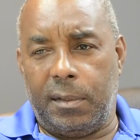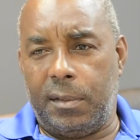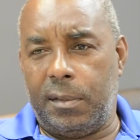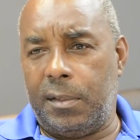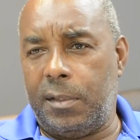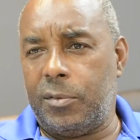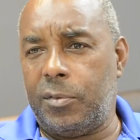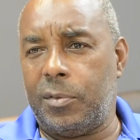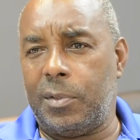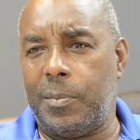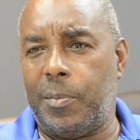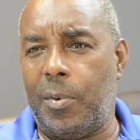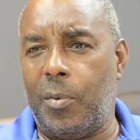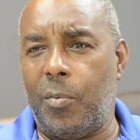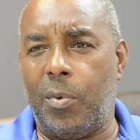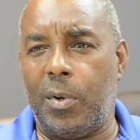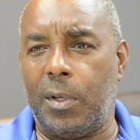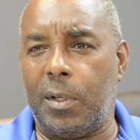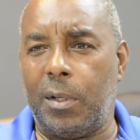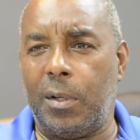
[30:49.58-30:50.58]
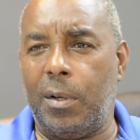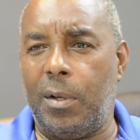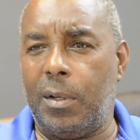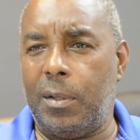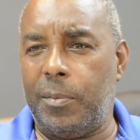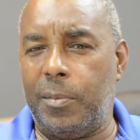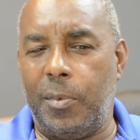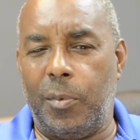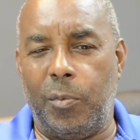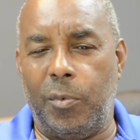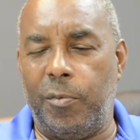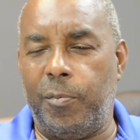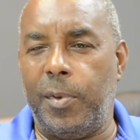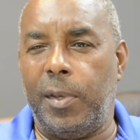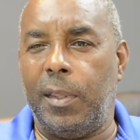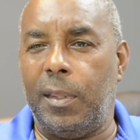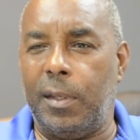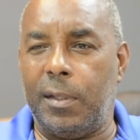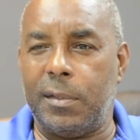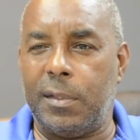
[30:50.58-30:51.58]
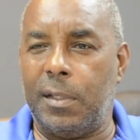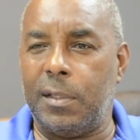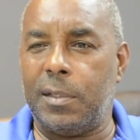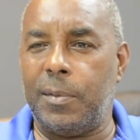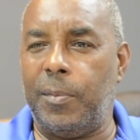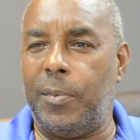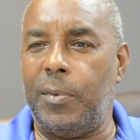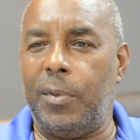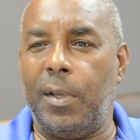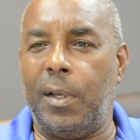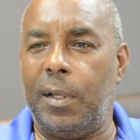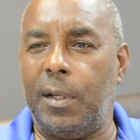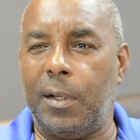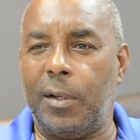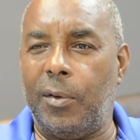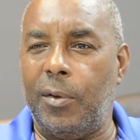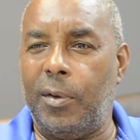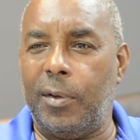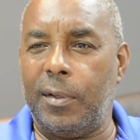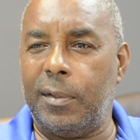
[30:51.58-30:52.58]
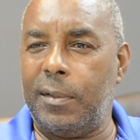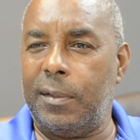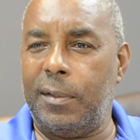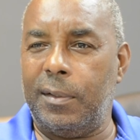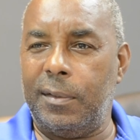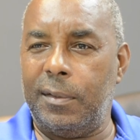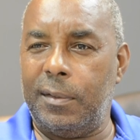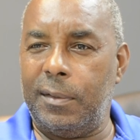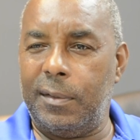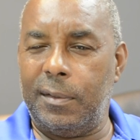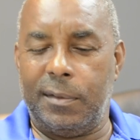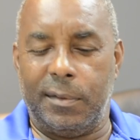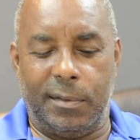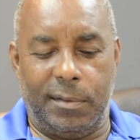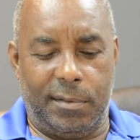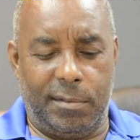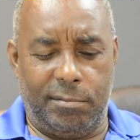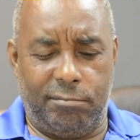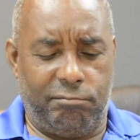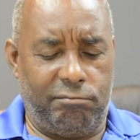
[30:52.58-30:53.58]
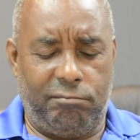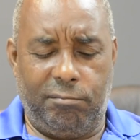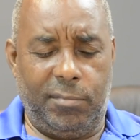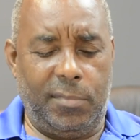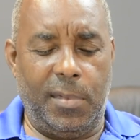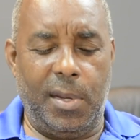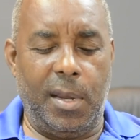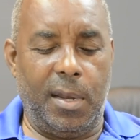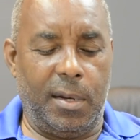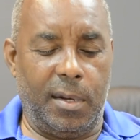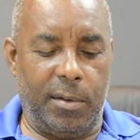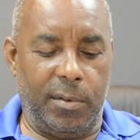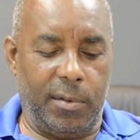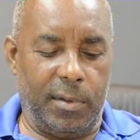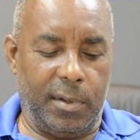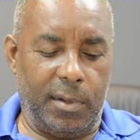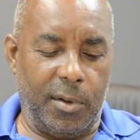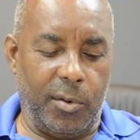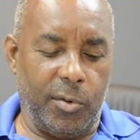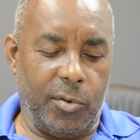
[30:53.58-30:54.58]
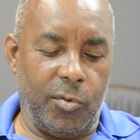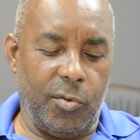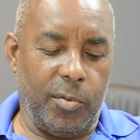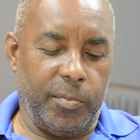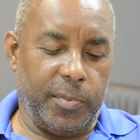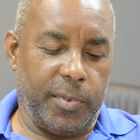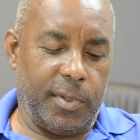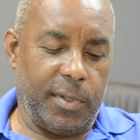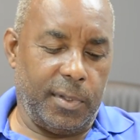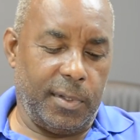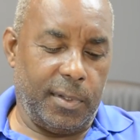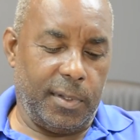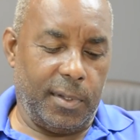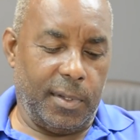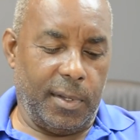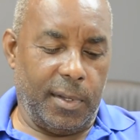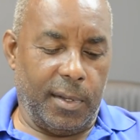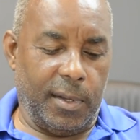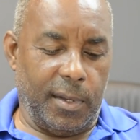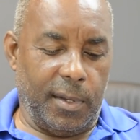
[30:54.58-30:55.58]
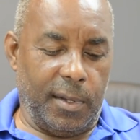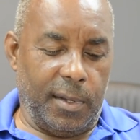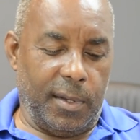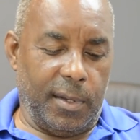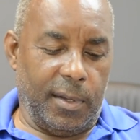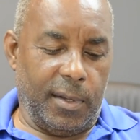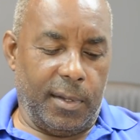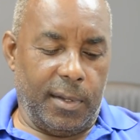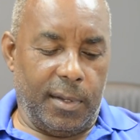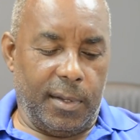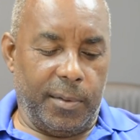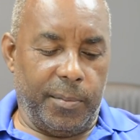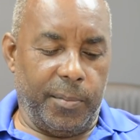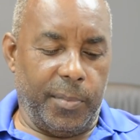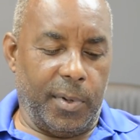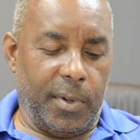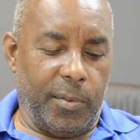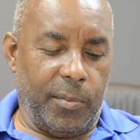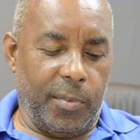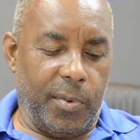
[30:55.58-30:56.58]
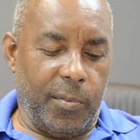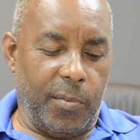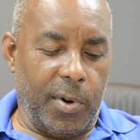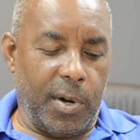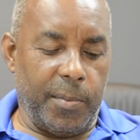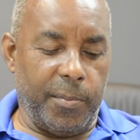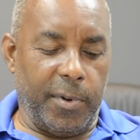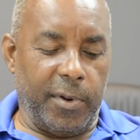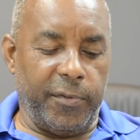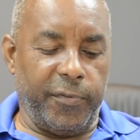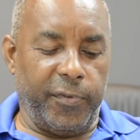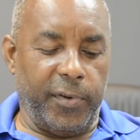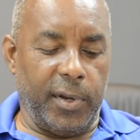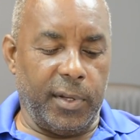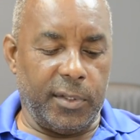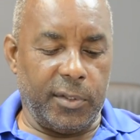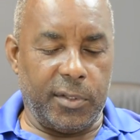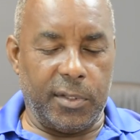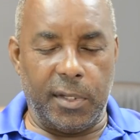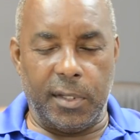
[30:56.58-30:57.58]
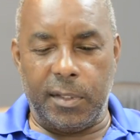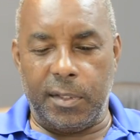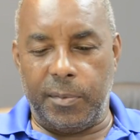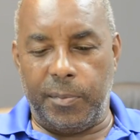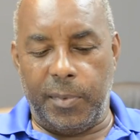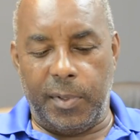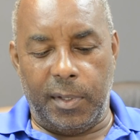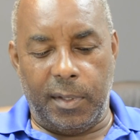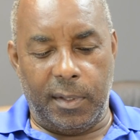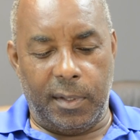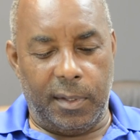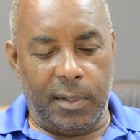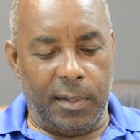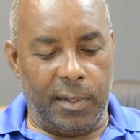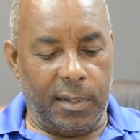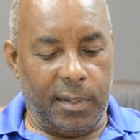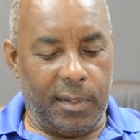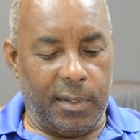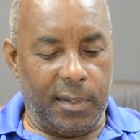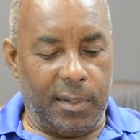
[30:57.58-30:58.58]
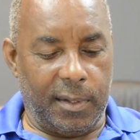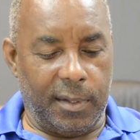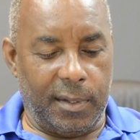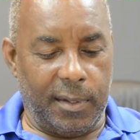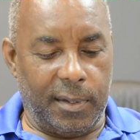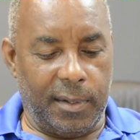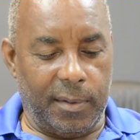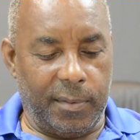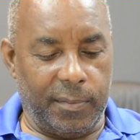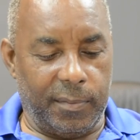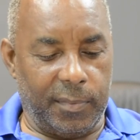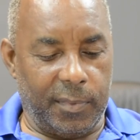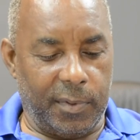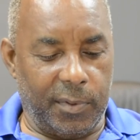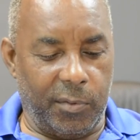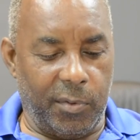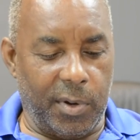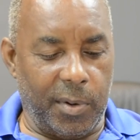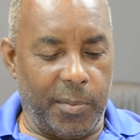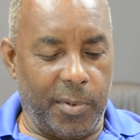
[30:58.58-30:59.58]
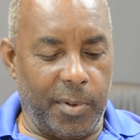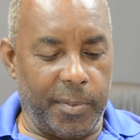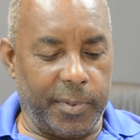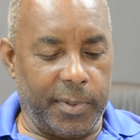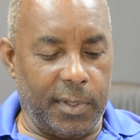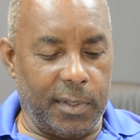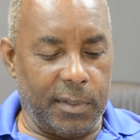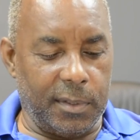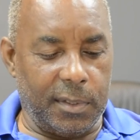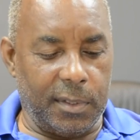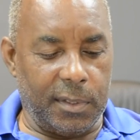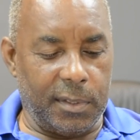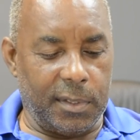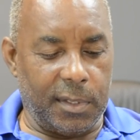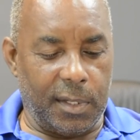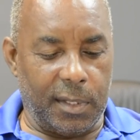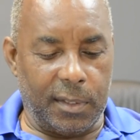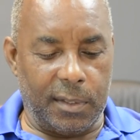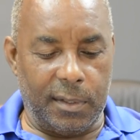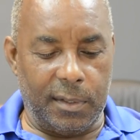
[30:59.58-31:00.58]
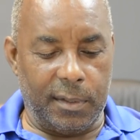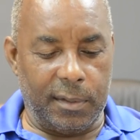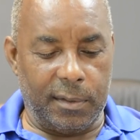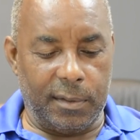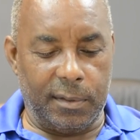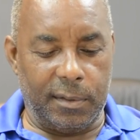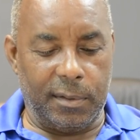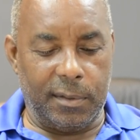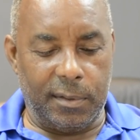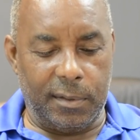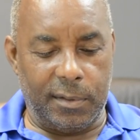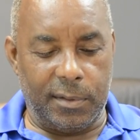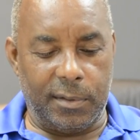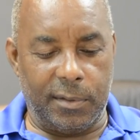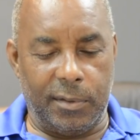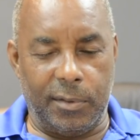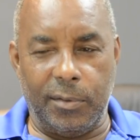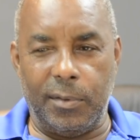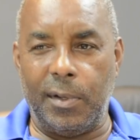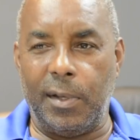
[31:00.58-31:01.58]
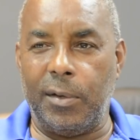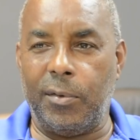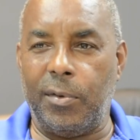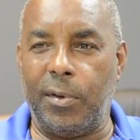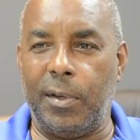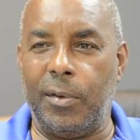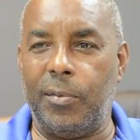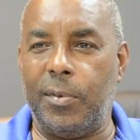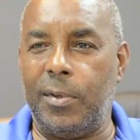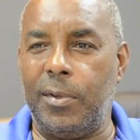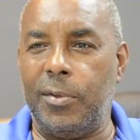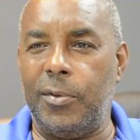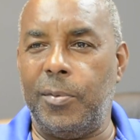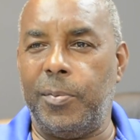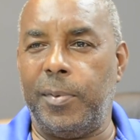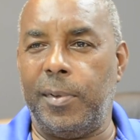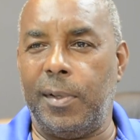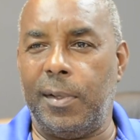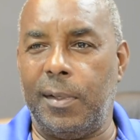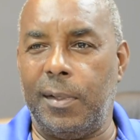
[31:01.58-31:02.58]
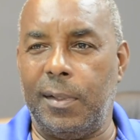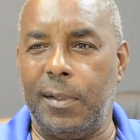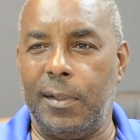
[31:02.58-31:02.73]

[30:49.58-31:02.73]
this was about one o'clock. I mean, we've been there since about nine o'clock was, no, no, they're going home. But, but one of my friends said to me, um, Graham Hopkins, he said, he said, you like cricket, why don't you play?